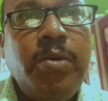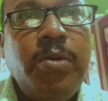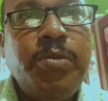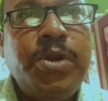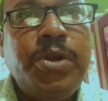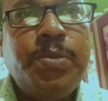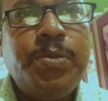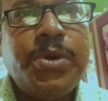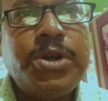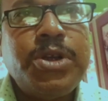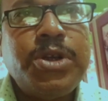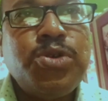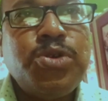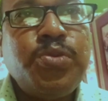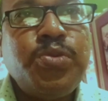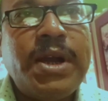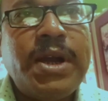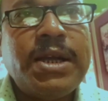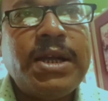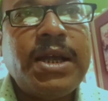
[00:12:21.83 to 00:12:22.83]
will produce
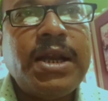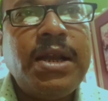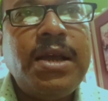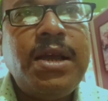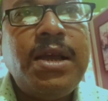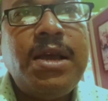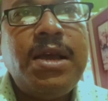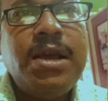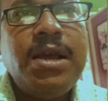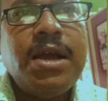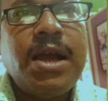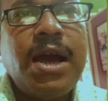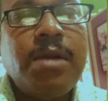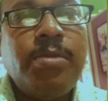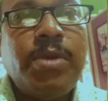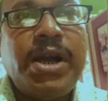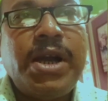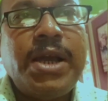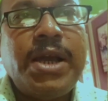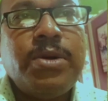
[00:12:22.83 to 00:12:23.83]
water,
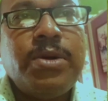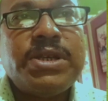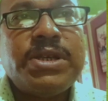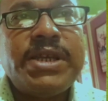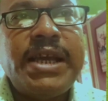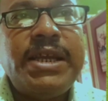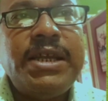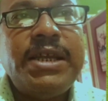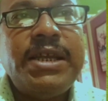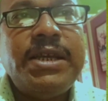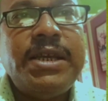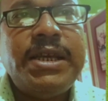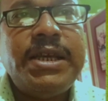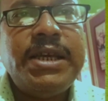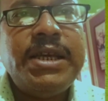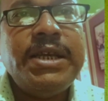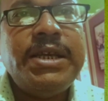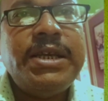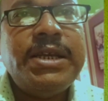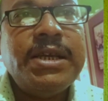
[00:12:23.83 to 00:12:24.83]
carbon dioxide,
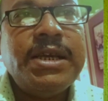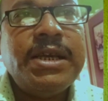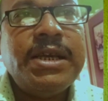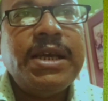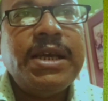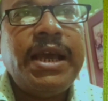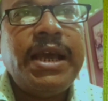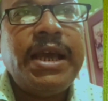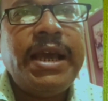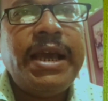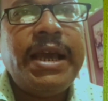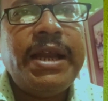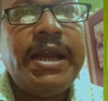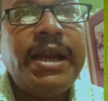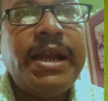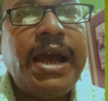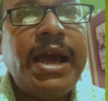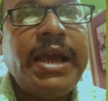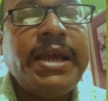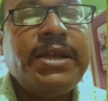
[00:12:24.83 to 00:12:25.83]
heat
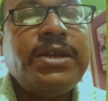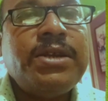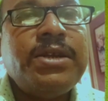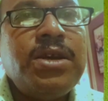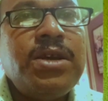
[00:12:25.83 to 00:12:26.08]
and light.